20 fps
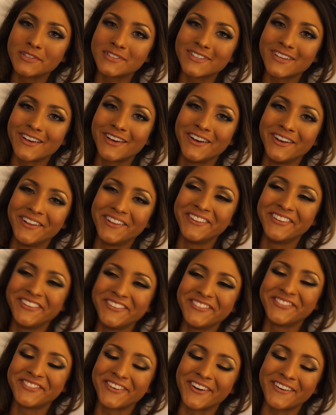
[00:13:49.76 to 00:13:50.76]

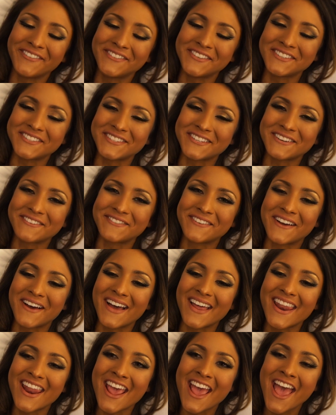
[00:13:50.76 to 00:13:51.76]
self obviously I'm
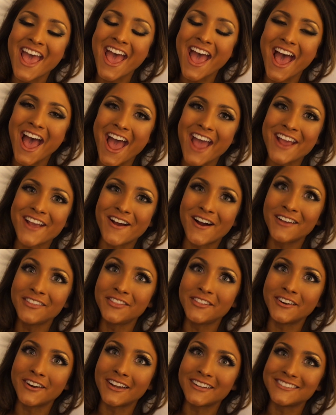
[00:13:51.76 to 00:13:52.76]
not. I
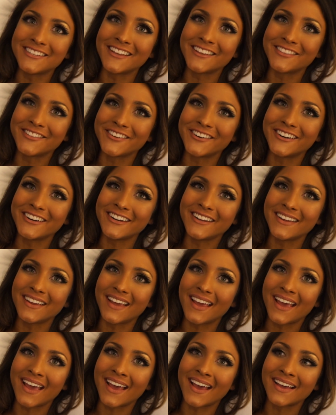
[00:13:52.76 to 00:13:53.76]
got there at
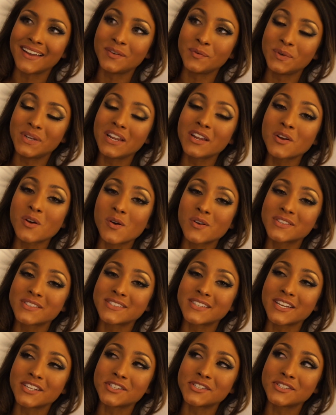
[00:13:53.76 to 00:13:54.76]
10.30 and we didn't go on
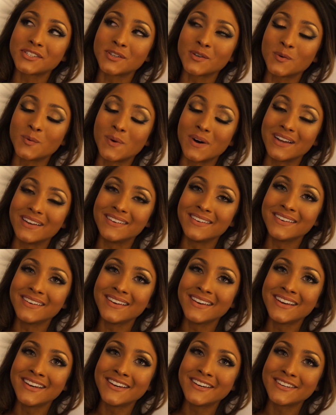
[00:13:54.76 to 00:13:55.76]
stage until 1.
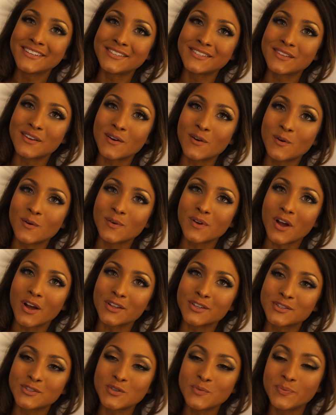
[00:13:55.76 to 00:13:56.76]
So
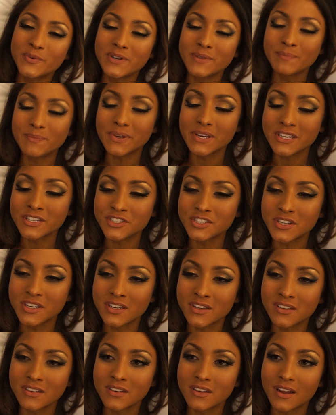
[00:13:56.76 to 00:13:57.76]
got super
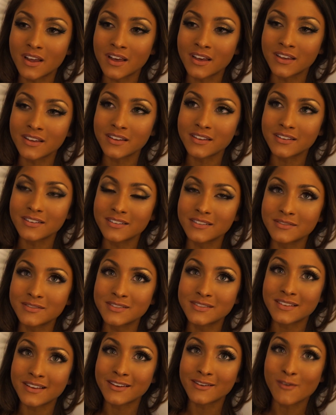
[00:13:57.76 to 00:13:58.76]
impatient. I
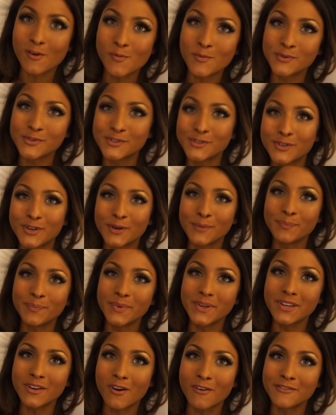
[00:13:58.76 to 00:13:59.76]
was like almost
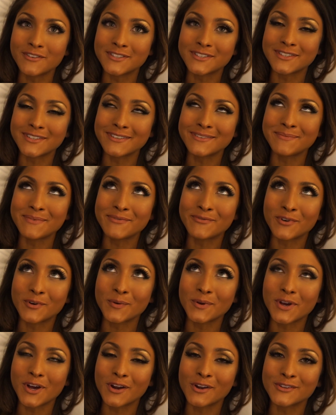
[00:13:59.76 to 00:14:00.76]
grumpy, obviously, before
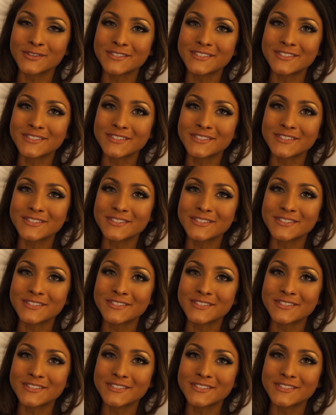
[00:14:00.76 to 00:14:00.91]
we got on